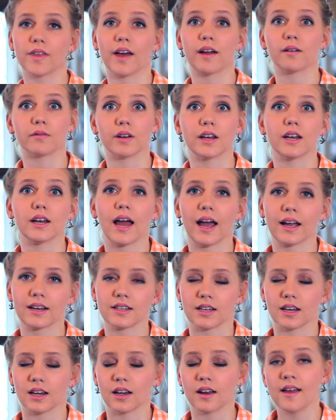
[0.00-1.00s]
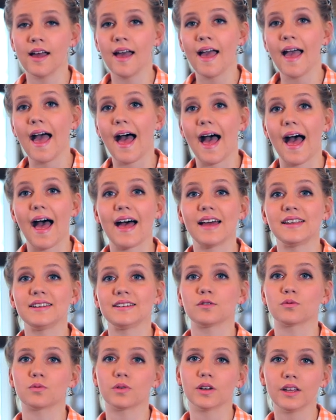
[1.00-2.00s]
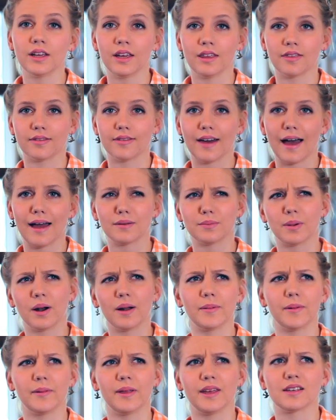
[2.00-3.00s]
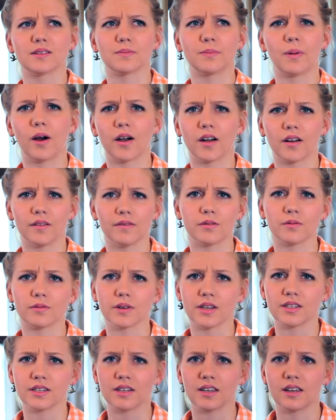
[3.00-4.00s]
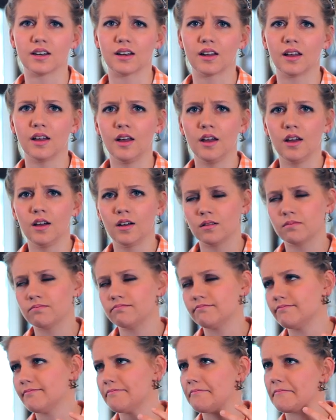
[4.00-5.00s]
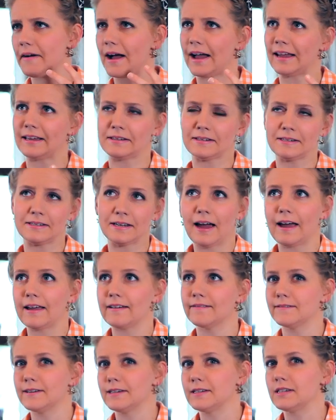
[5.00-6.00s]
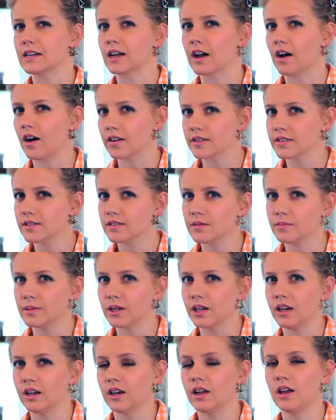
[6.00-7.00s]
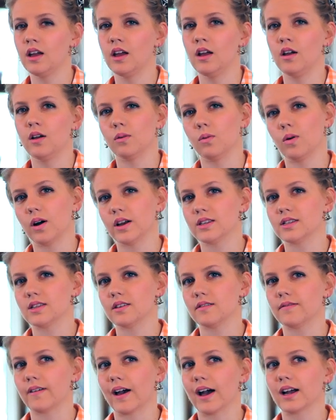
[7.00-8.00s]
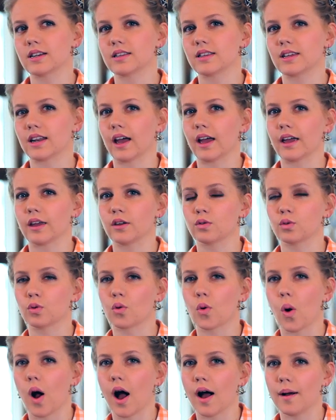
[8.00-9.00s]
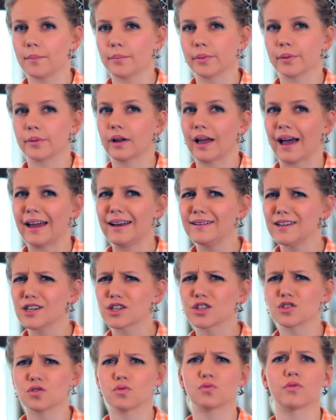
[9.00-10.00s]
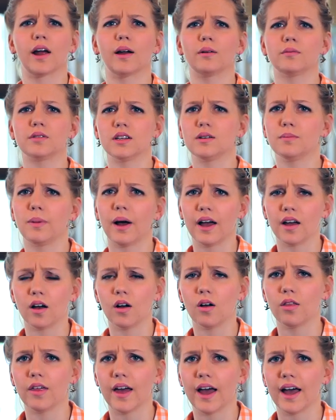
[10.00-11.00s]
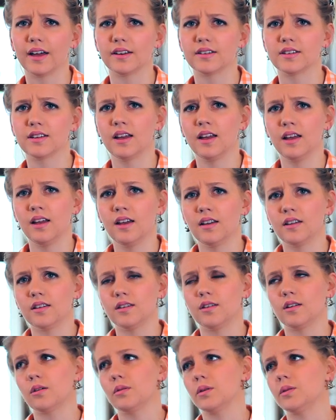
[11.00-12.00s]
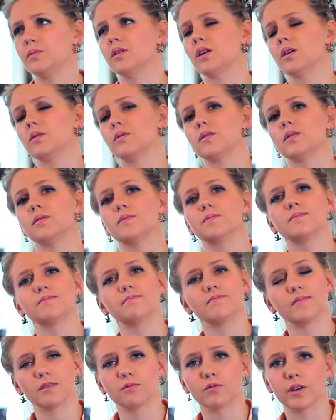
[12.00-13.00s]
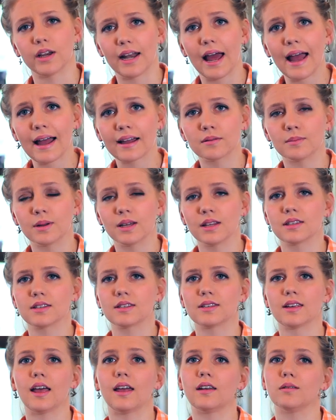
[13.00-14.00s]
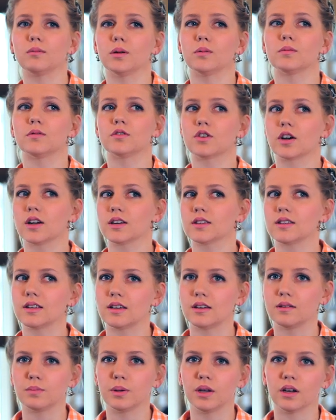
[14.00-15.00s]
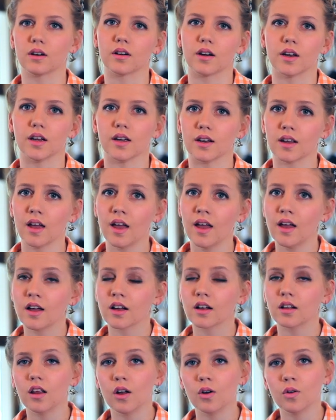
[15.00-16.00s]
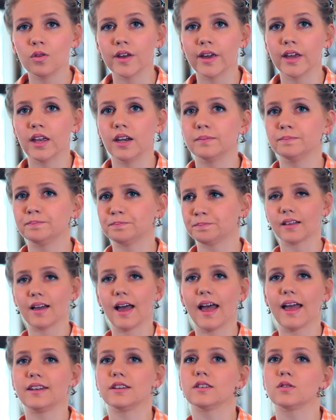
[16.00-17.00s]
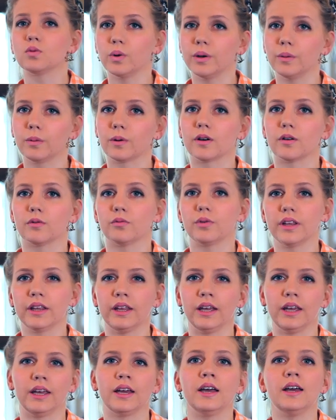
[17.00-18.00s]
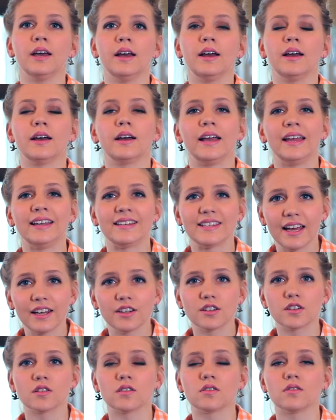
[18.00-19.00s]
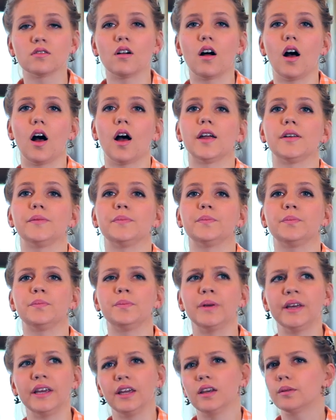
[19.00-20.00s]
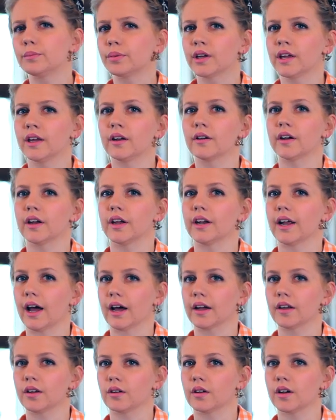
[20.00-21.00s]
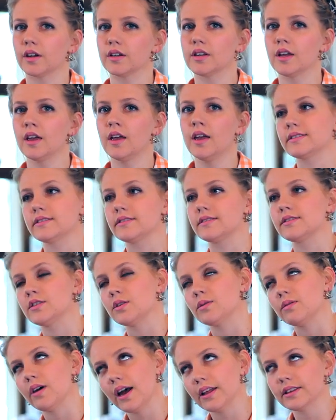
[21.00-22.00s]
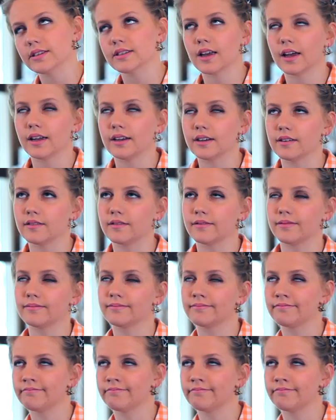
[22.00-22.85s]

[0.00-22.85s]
that reenacting. And really that probably is part of the reason I dived into costuming was the fact that I grew up kind of just surrounded by all that. You know, we would go to reenactments and we would dress in period clothing and we were really intentional on being period accurate. So that's kind of